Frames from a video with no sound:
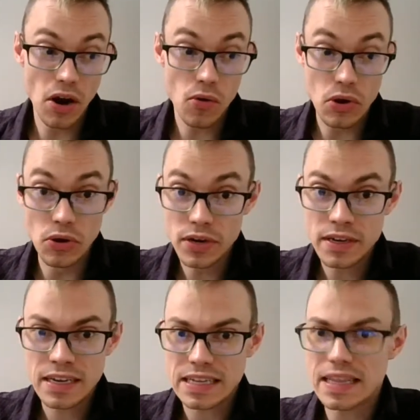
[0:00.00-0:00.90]
good
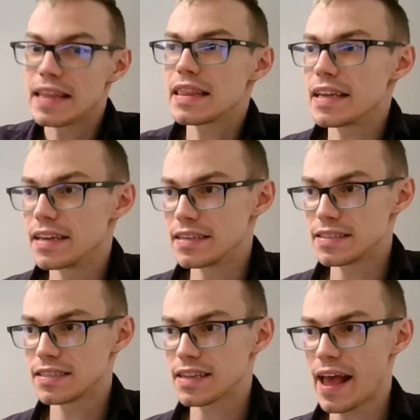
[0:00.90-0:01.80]

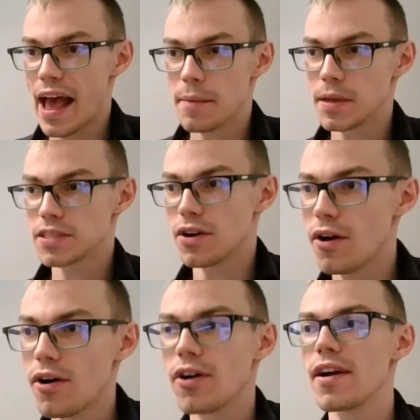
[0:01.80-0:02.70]
cleanliness habits
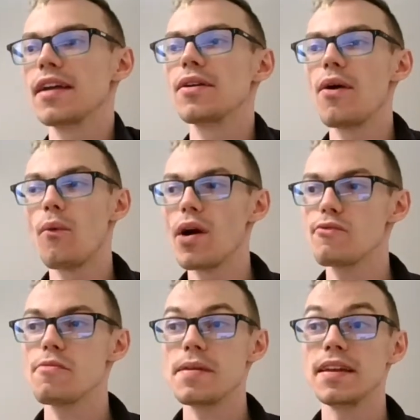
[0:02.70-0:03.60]
are, and what
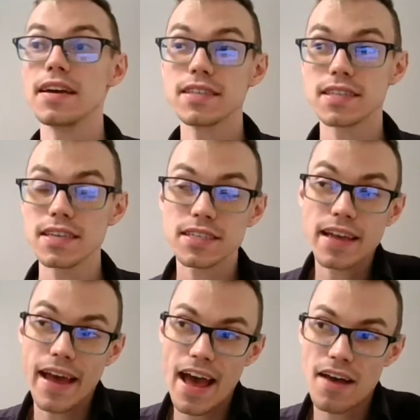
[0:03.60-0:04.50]
would be nice things to
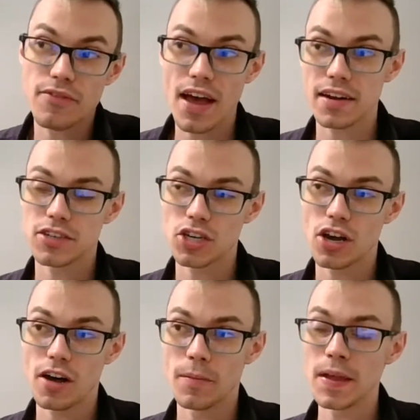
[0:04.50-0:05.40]
have at a
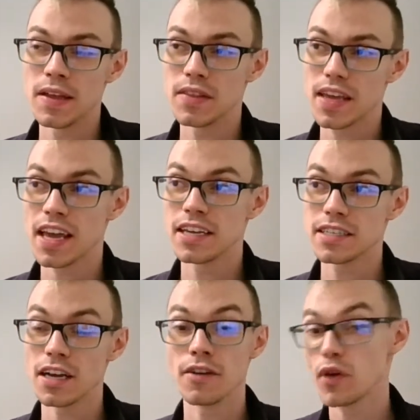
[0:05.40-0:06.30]
job in the case
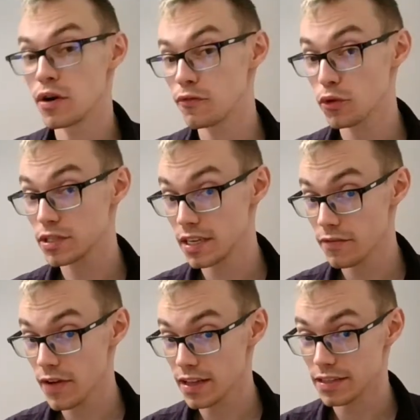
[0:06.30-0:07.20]
of unforeseen
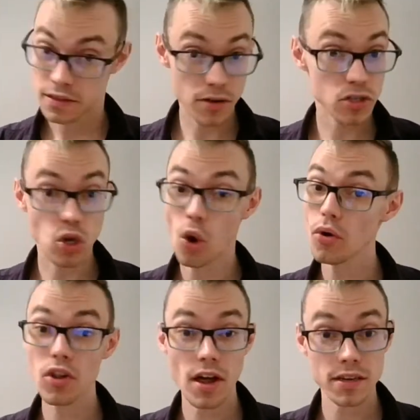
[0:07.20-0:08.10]
events. There's a
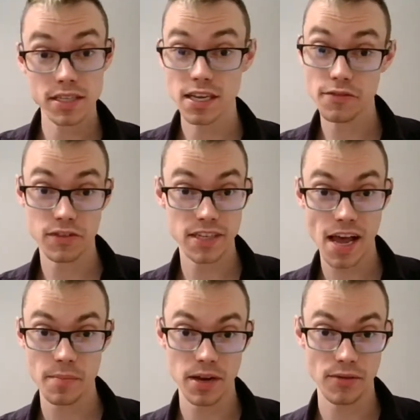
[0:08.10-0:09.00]
whole lot of stuff that's
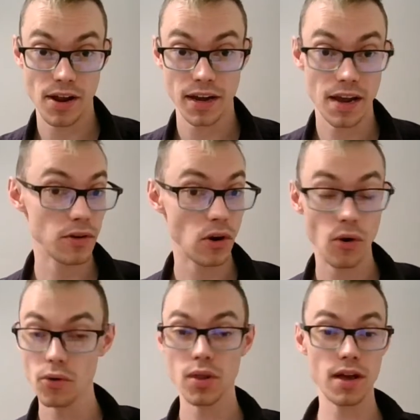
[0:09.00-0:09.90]
happening right now, and a
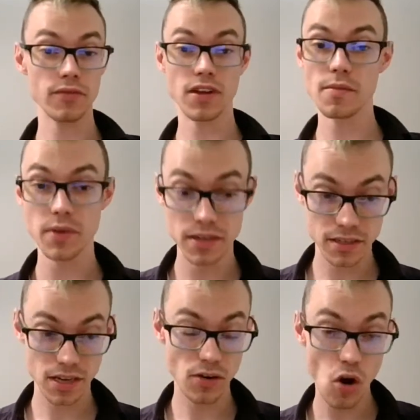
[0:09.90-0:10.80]
whole lot of companies
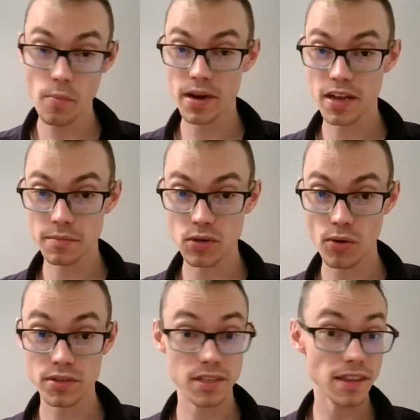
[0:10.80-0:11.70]
that are opening up
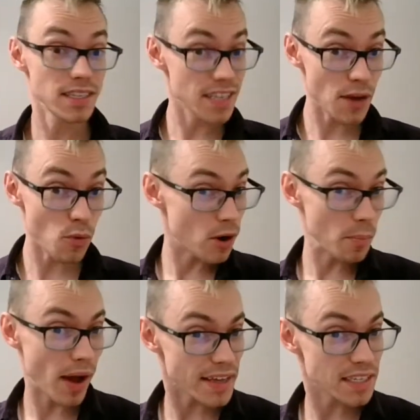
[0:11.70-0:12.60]
doors that they said were
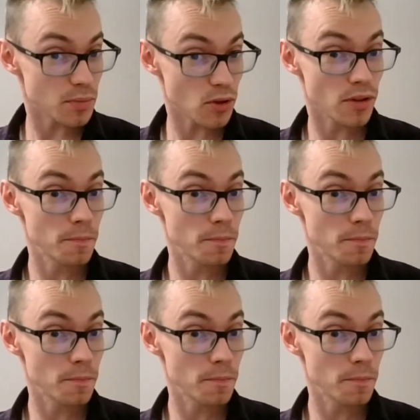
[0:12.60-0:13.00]
impossible